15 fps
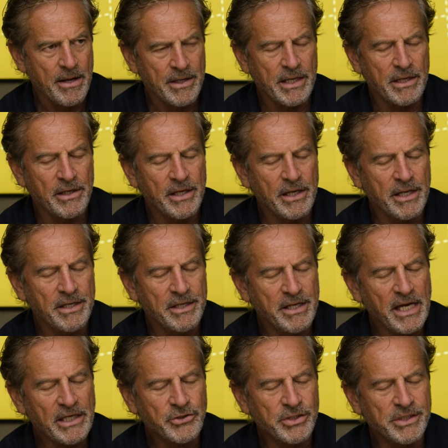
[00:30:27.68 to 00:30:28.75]
Yeah, and he
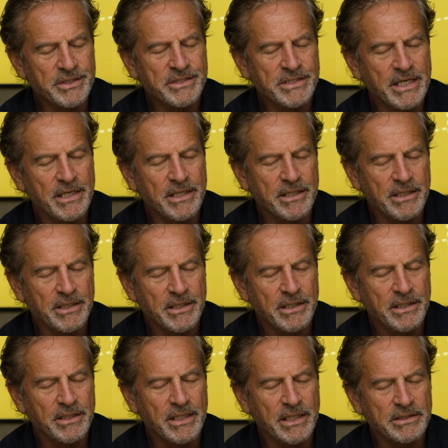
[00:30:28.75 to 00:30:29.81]
actually said
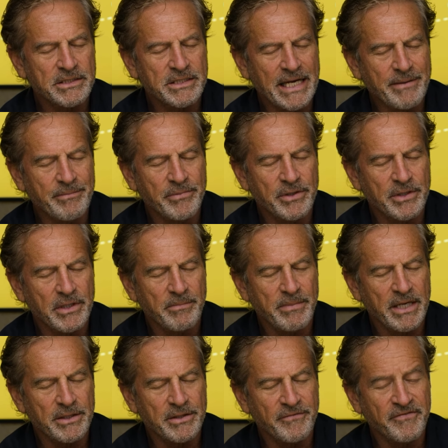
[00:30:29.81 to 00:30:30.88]
in that statement, in
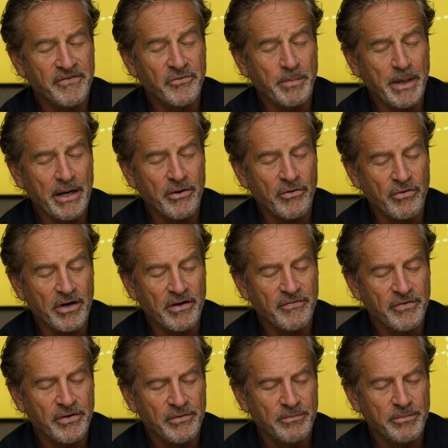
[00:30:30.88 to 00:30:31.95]
about the fifth paragraph,
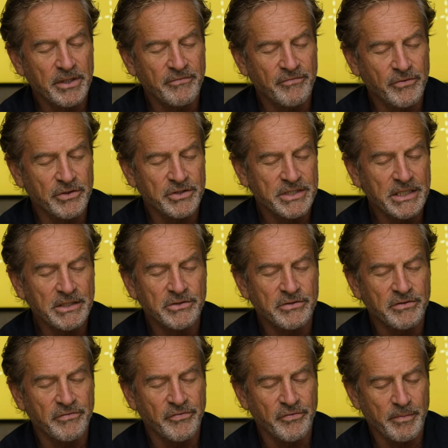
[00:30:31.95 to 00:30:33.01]
the first sentence of
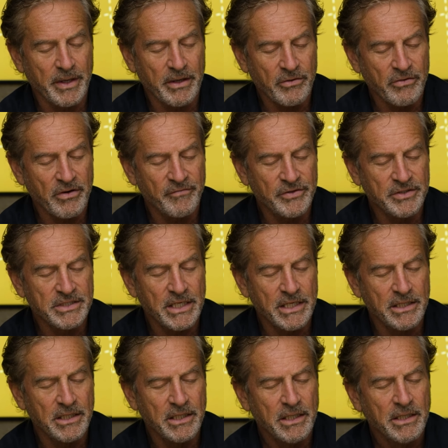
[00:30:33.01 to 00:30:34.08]
the fifth paragraph, he
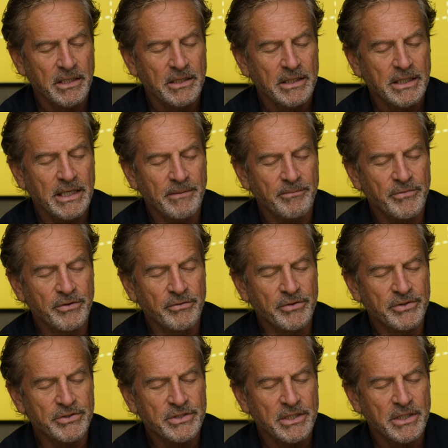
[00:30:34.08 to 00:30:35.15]
said there
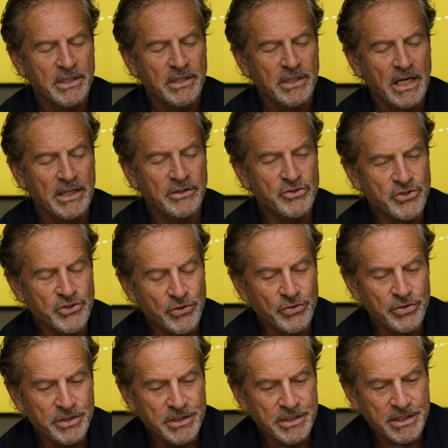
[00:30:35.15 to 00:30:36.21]
is
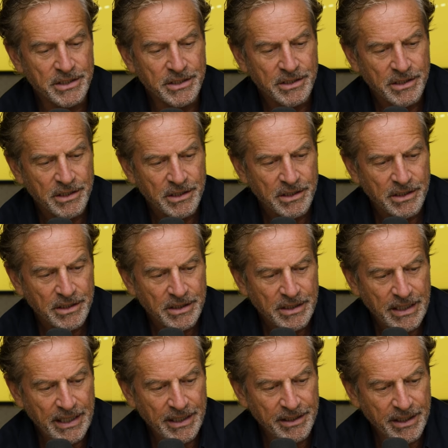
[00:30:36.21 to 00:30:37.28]
uncertainty
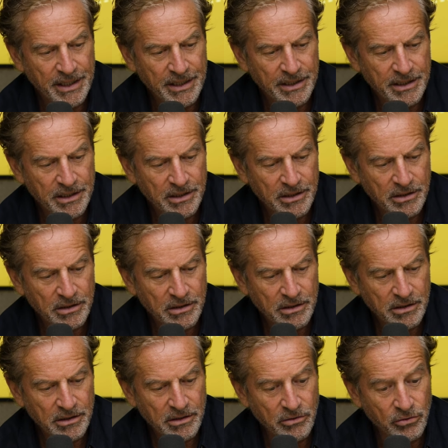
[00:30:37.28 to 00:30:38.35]
and a
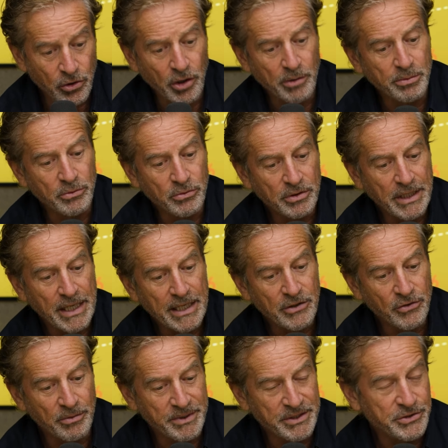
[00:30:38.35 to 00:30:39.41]
global
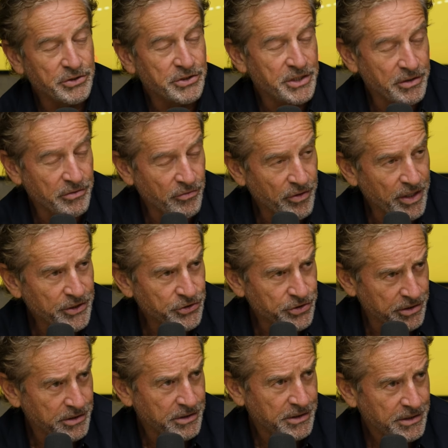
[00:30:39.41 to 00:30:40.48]
economic
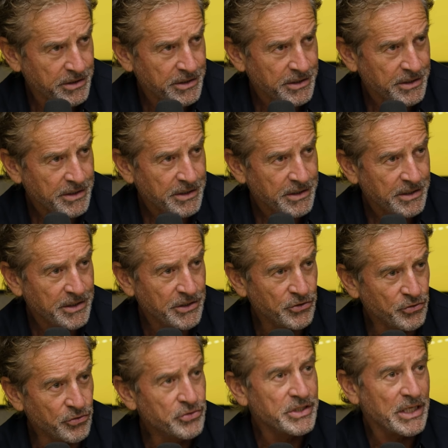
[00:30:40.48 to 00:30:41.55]
deterioration. He
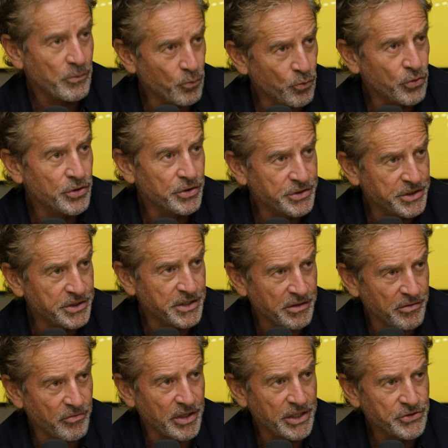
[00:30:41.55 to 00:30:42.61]
used that word,
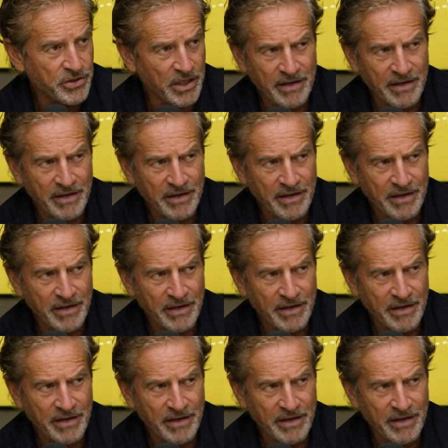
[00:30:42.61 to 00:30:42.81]
deterioration.